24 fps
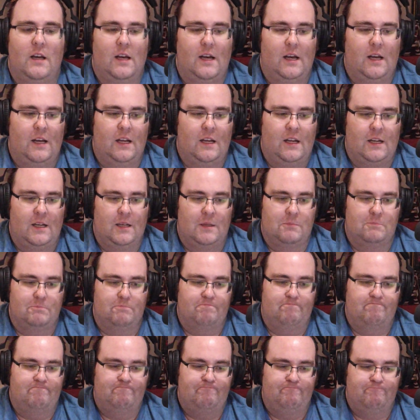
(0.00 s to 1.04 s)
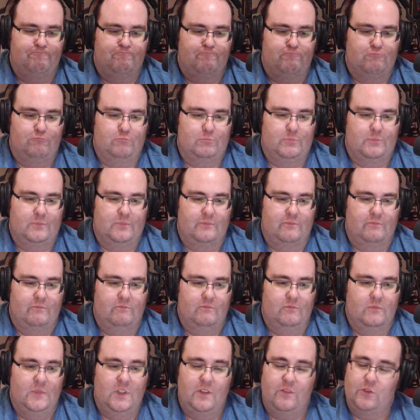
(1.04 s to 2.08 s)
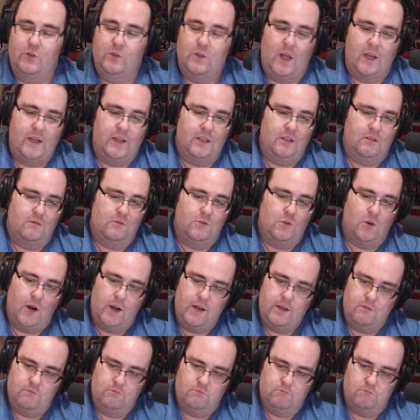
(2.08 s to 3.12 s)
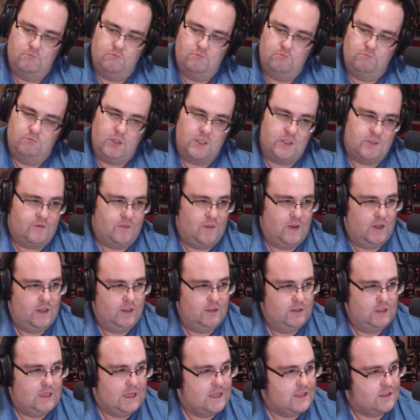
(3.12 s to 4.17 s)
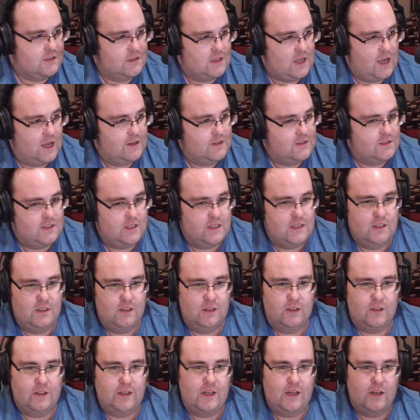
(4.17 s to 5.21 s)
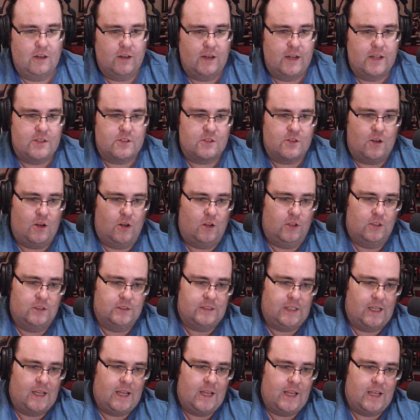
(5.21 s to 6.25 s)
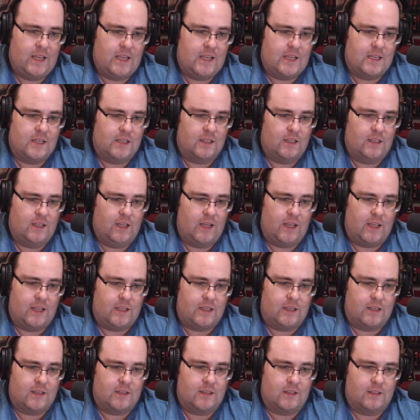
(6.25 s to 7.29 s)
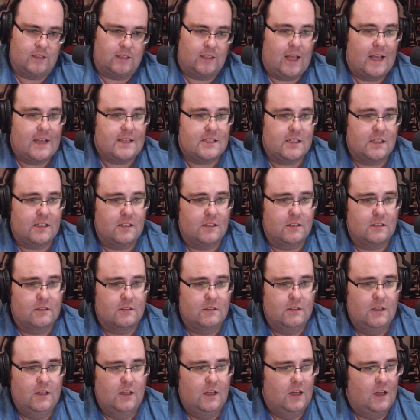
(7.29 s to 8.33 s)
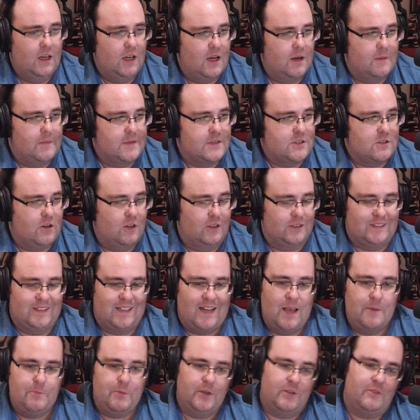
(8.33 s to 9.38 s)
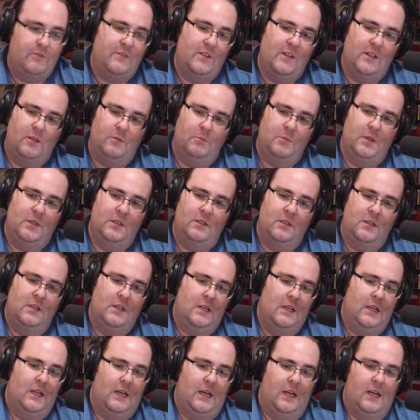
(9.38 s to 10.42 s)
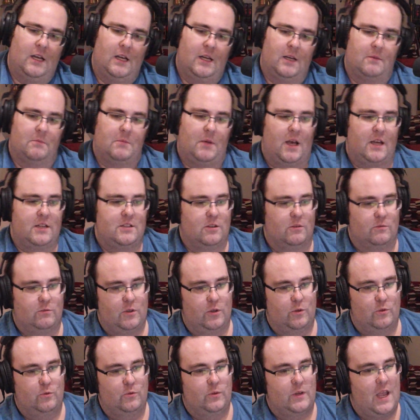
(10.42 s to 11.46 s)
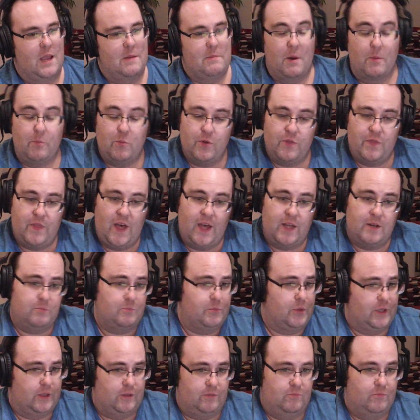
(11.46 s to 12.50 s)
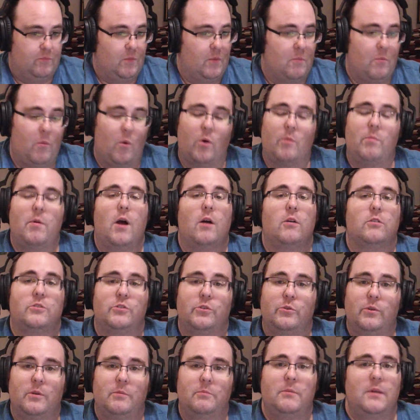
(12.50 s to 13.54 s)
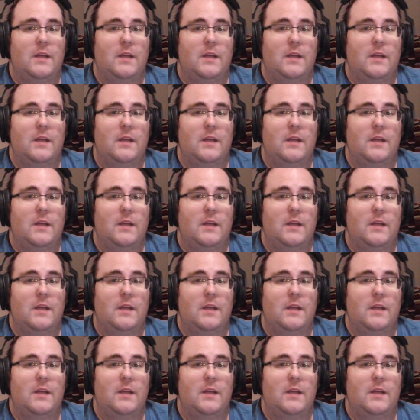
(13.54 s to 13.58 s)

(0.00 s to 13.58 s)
And if you like it, great. That's fine. I see it on here. It's called a classic. It's called an epic film. I don't know who came up with that, but more power to them.